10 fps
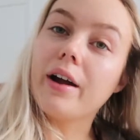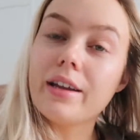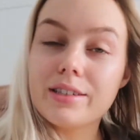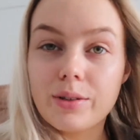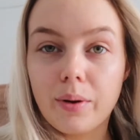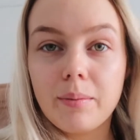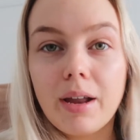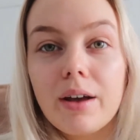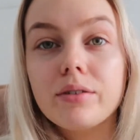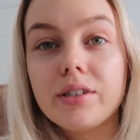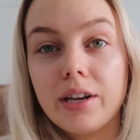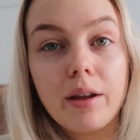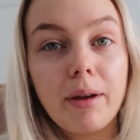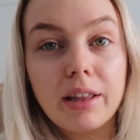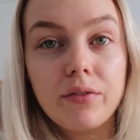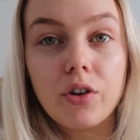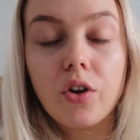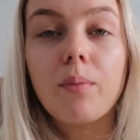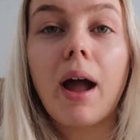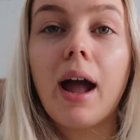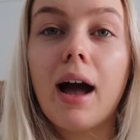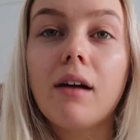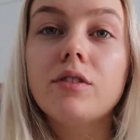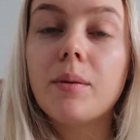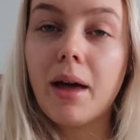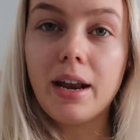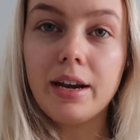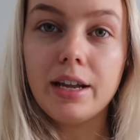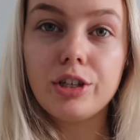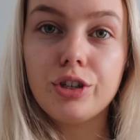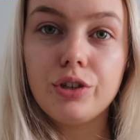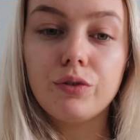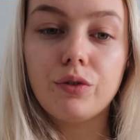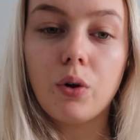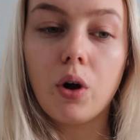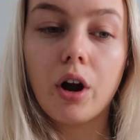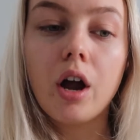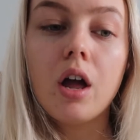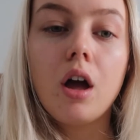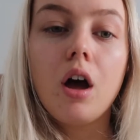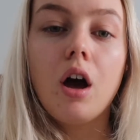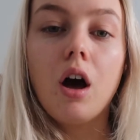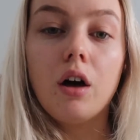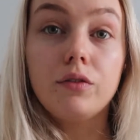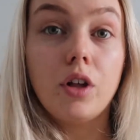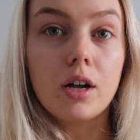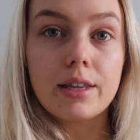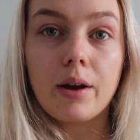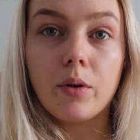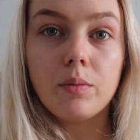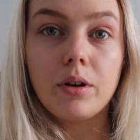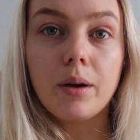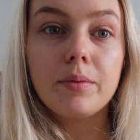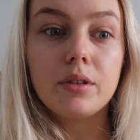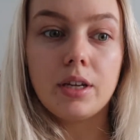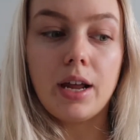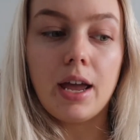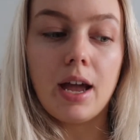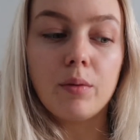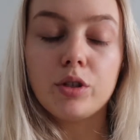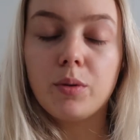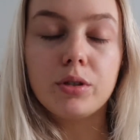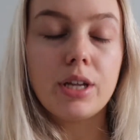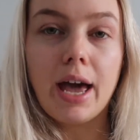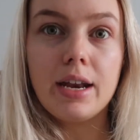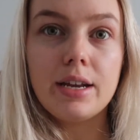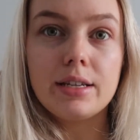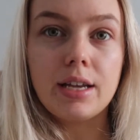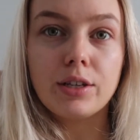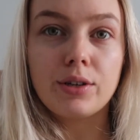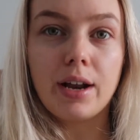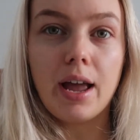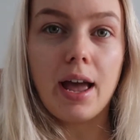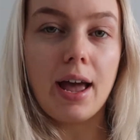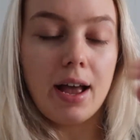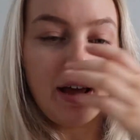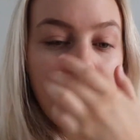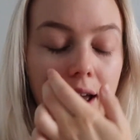right, so I'm now sitting in my living room. I have some editing to do for a vlog that I want to put up today. I was supposed to edit it yesterday and